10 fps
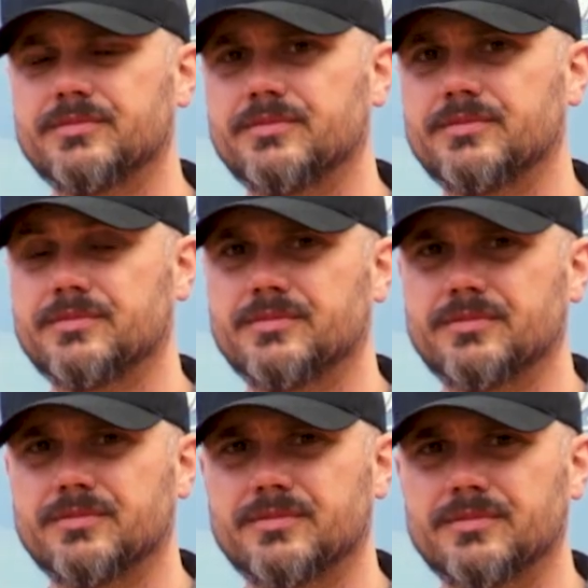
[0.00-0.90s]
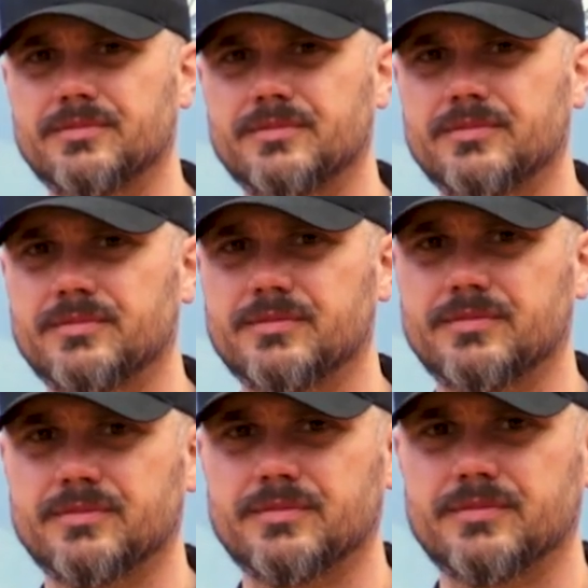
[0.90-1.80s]

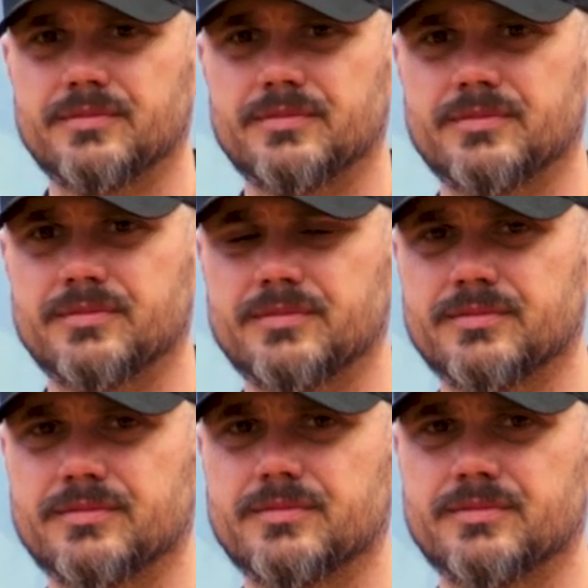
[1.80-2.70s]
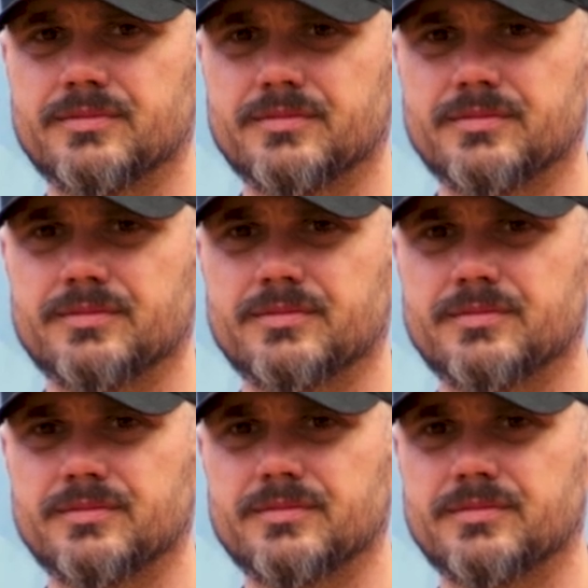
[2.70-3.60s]

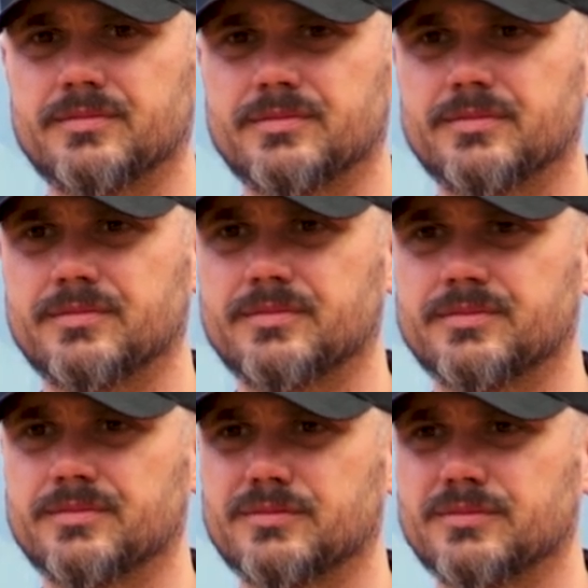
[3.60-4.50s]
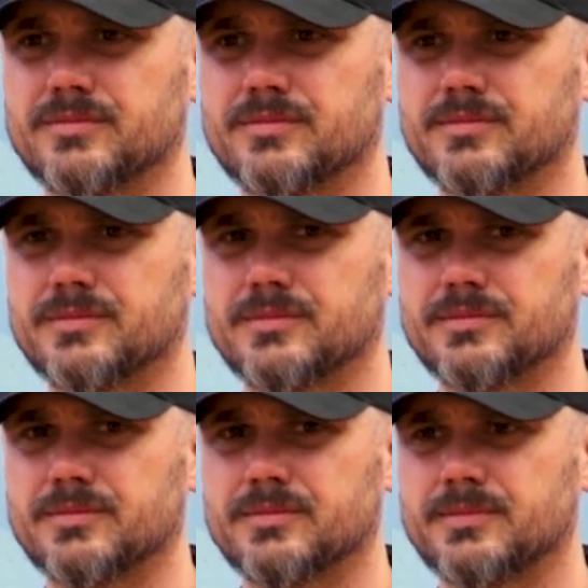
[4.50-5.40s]

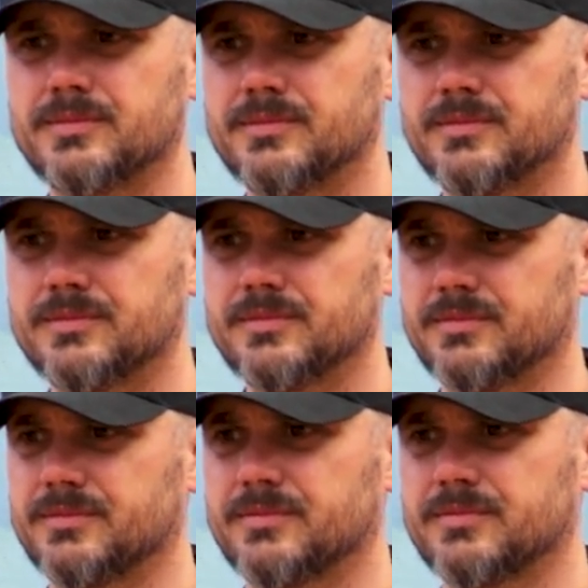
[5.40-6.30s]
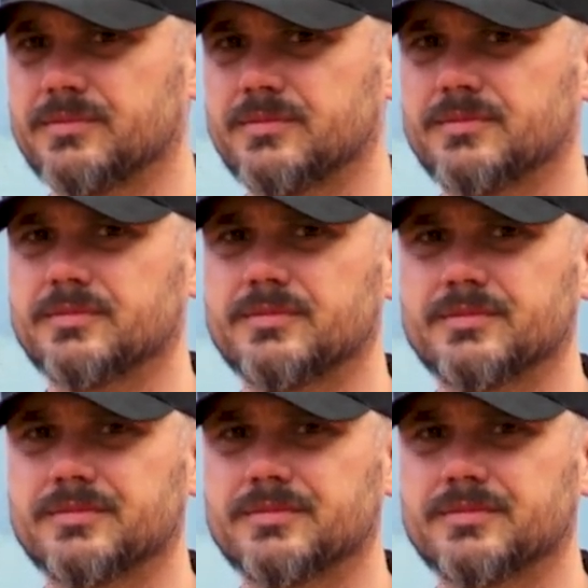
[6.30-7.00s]
No words are spoken by the person on screen.